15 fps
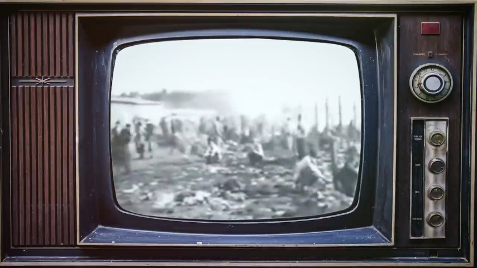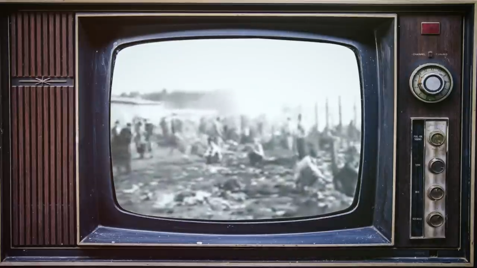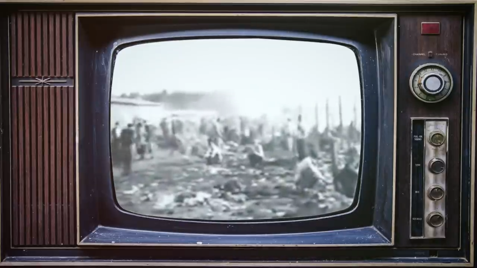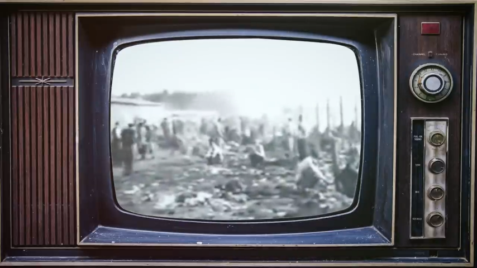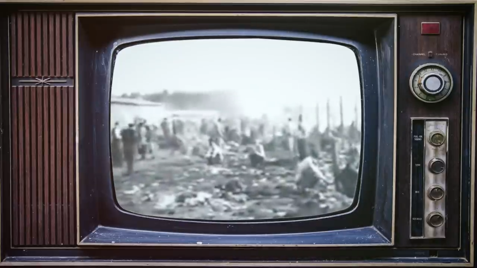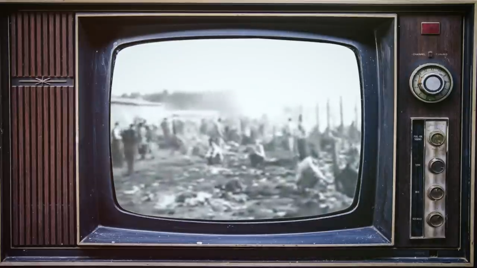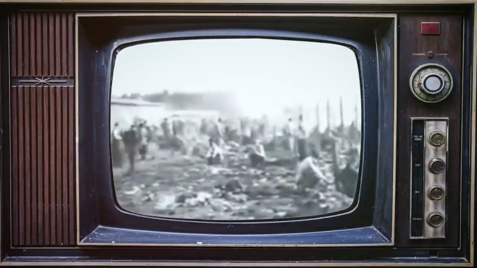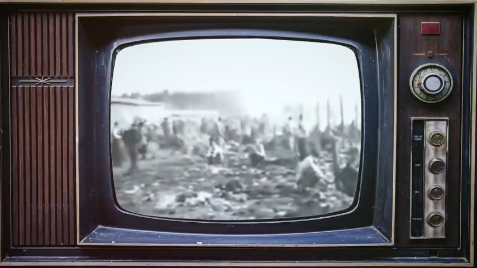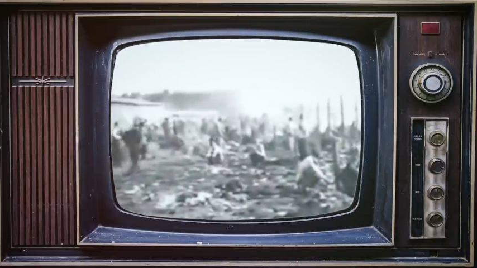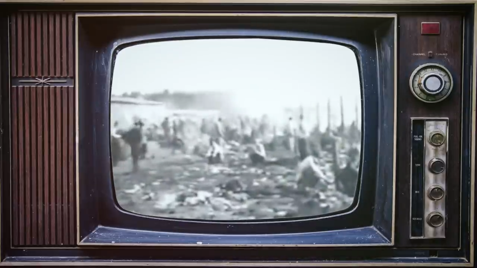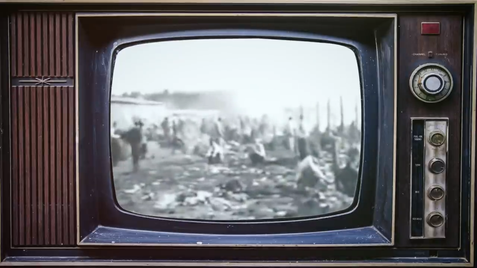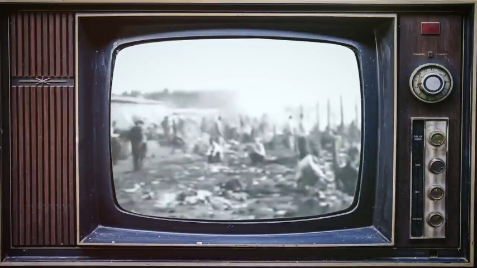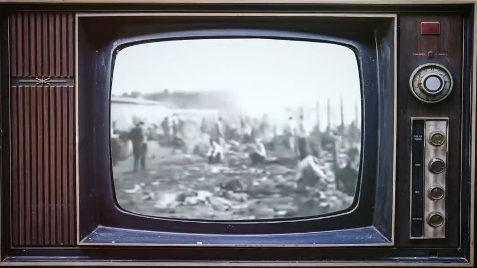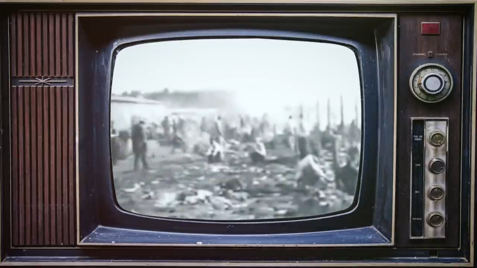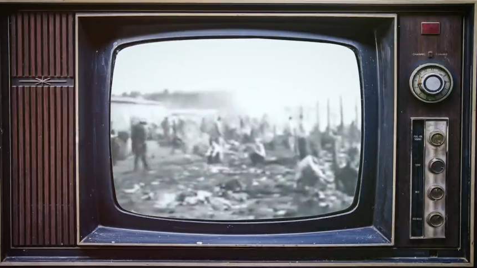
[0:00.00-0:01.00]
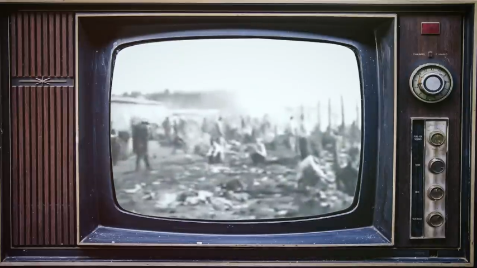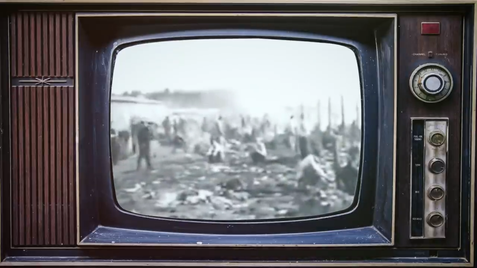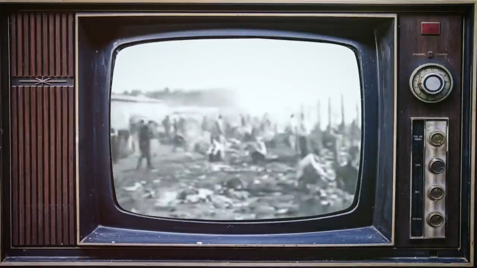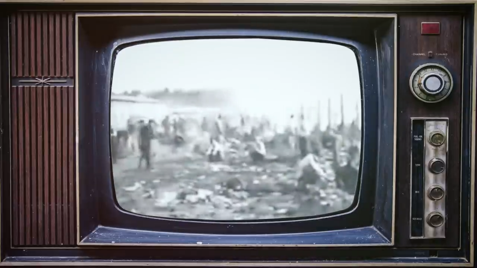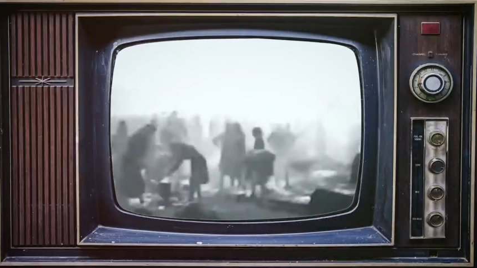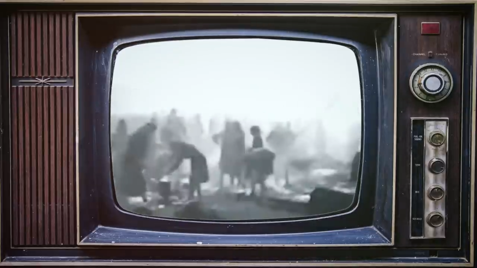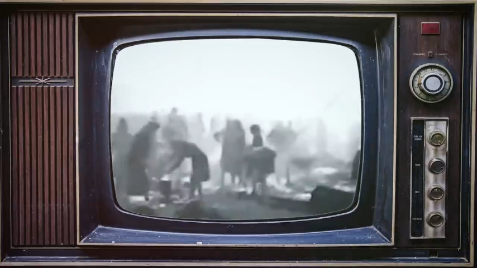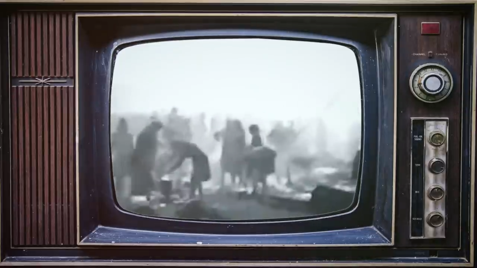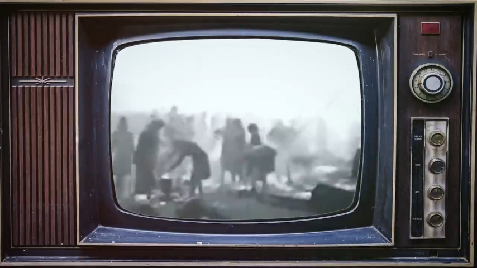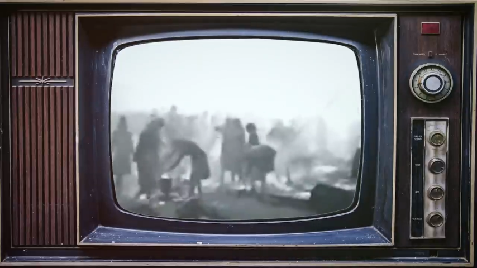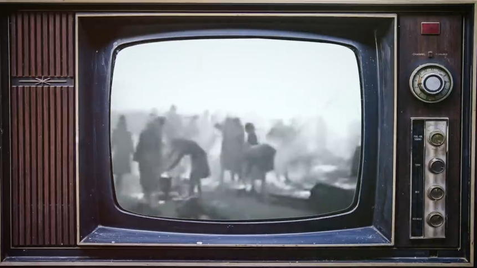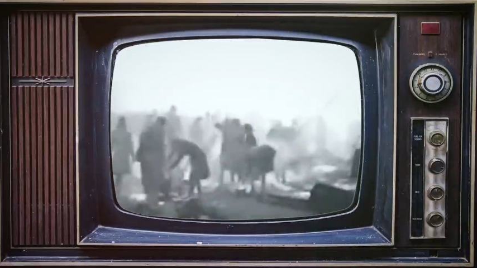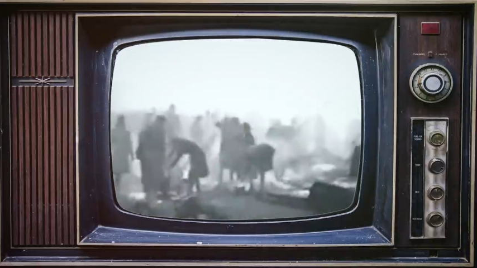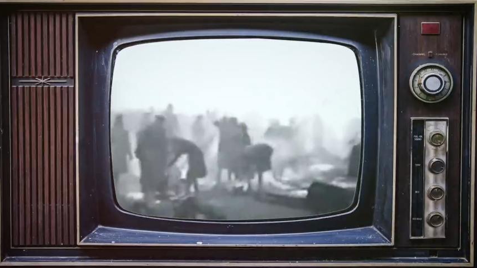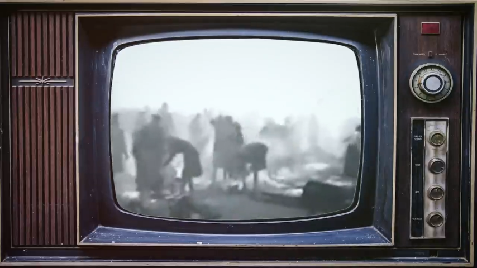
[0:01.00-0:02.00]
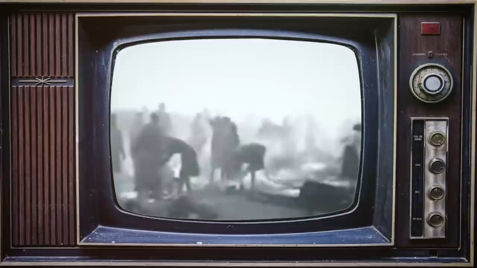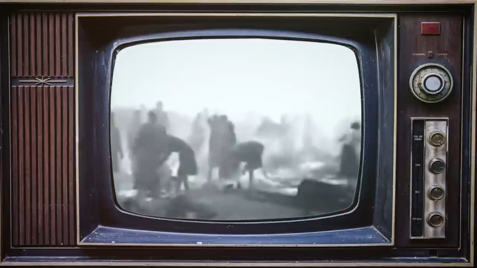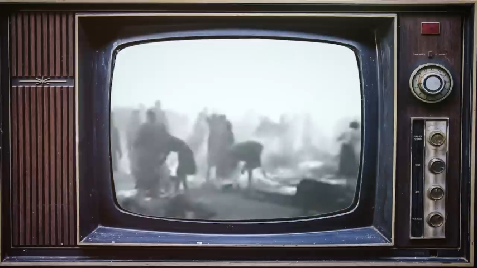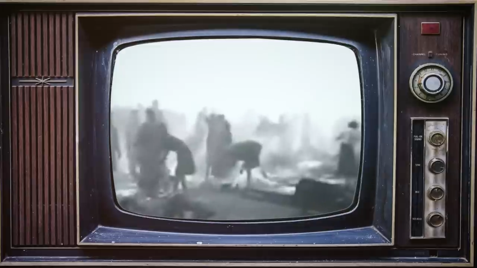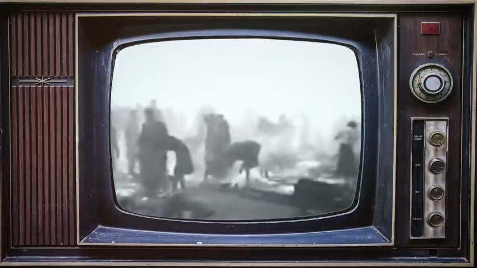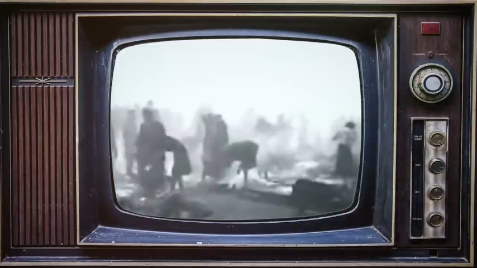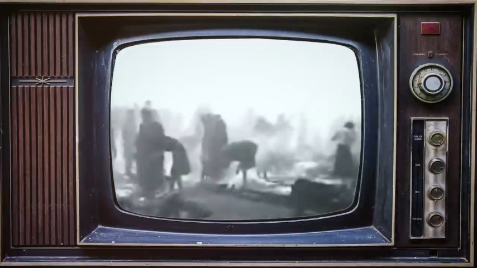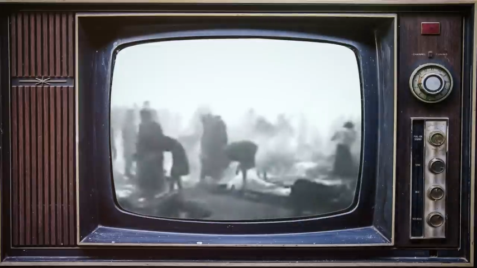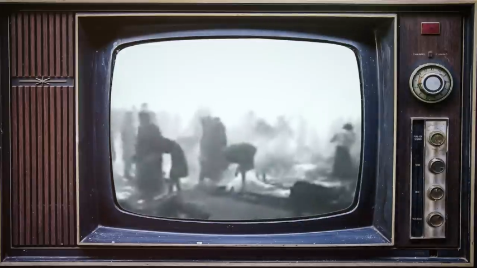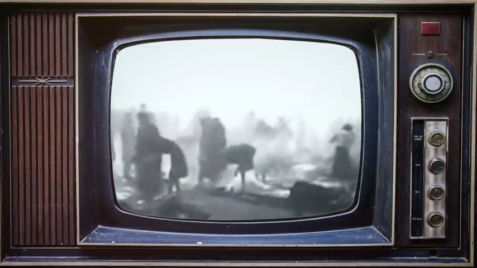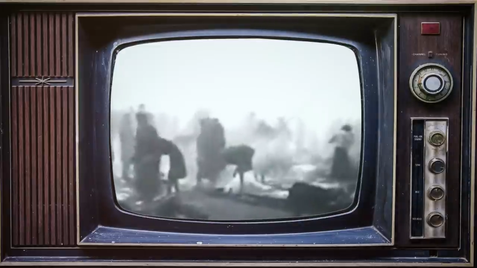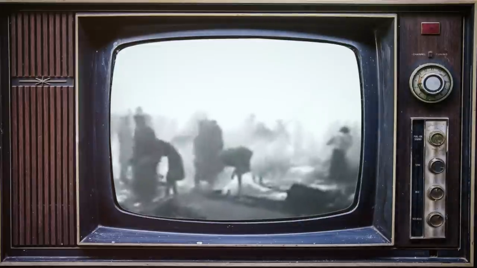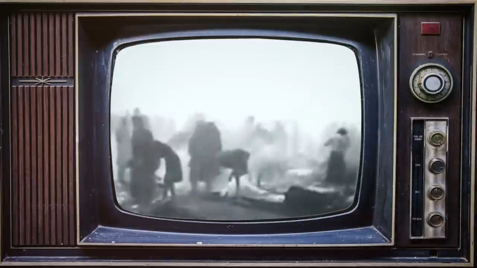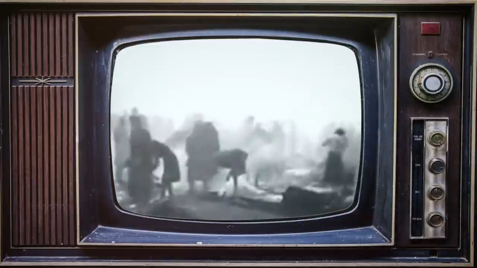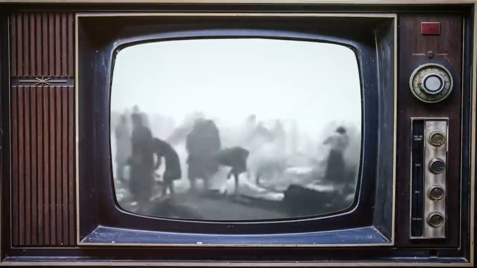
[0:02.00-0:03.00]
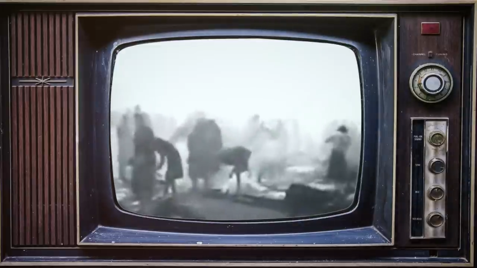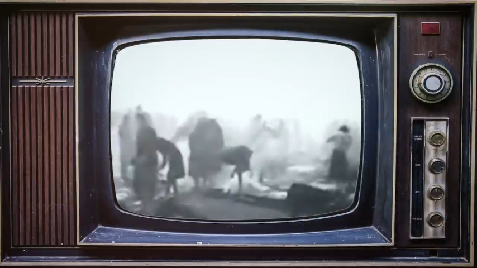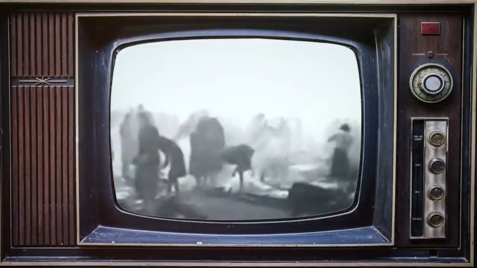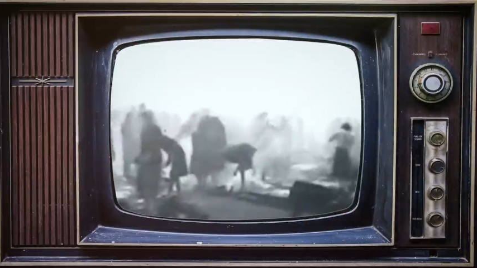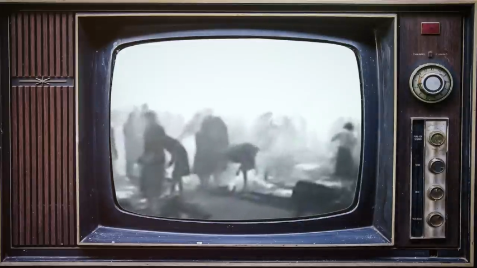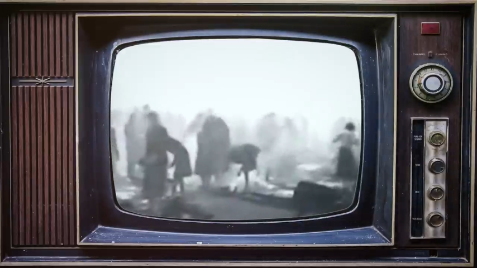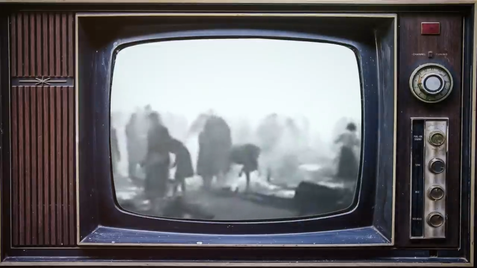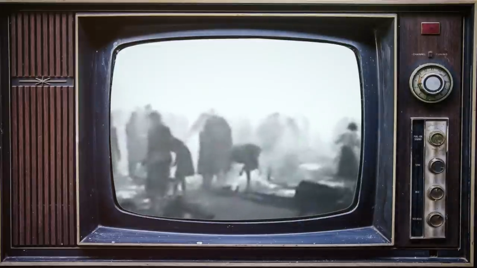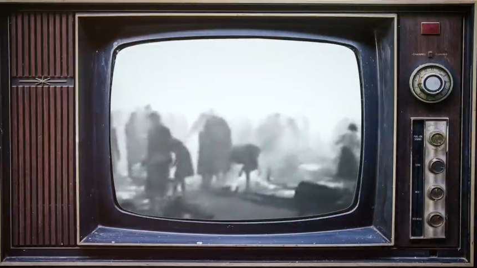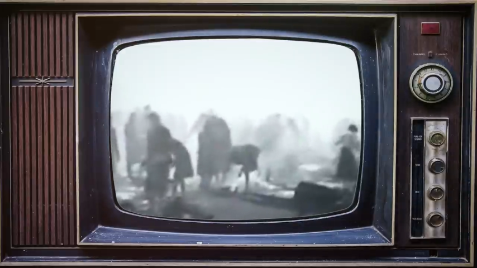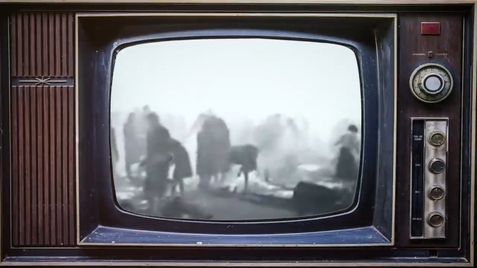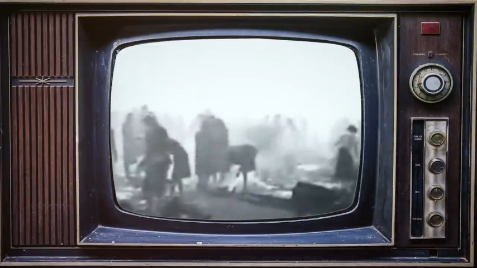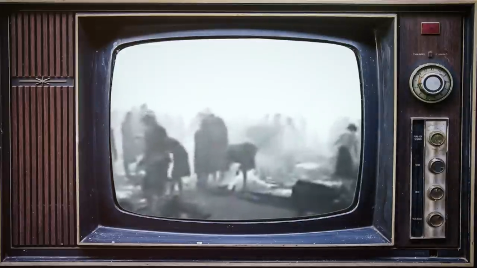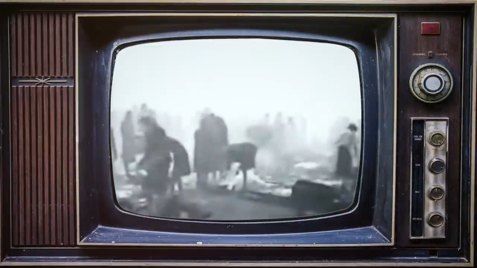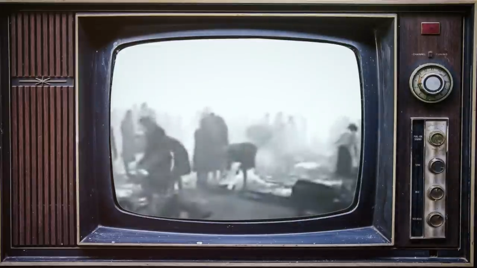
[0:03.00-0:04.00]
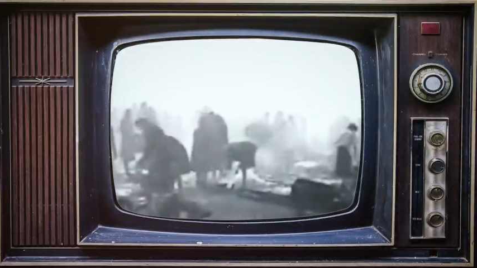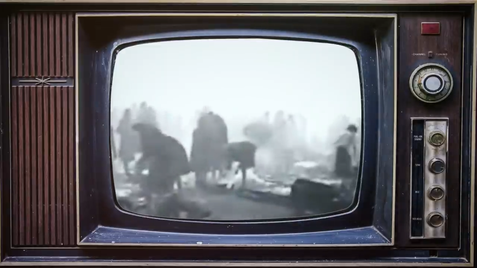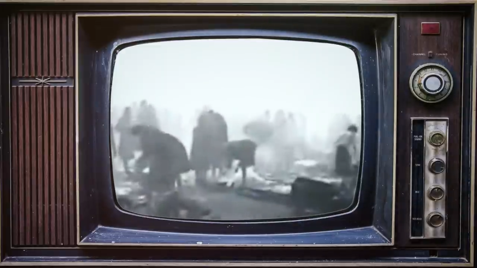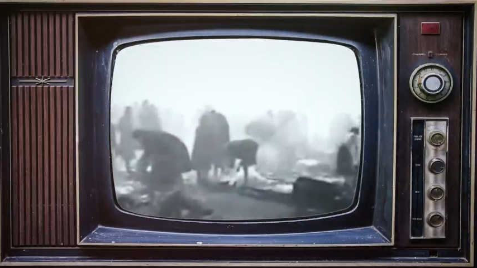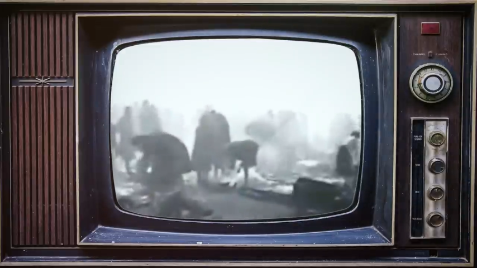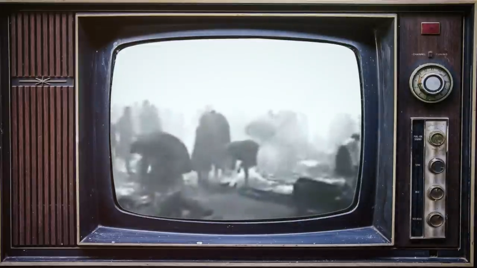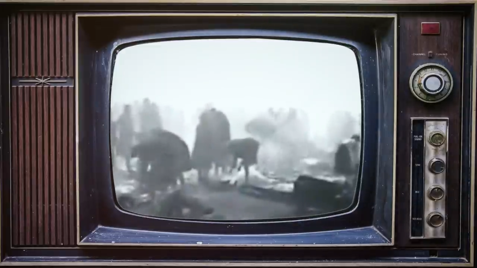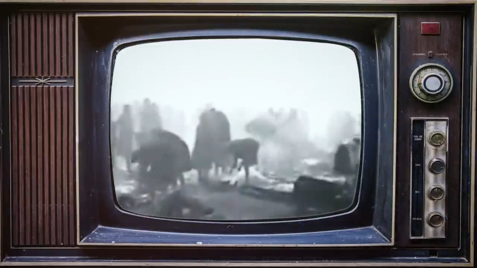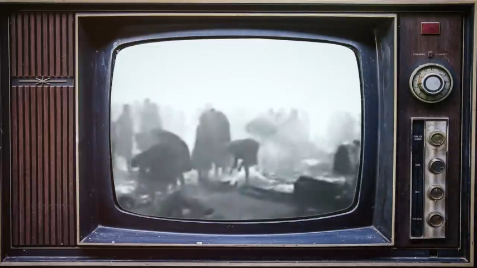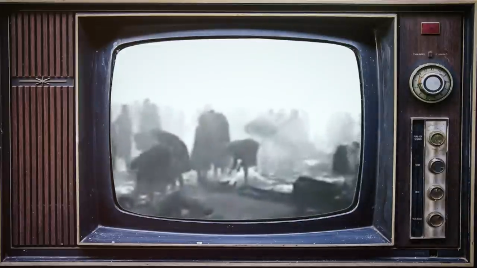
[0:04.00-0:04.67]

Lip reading: (no speaker visible)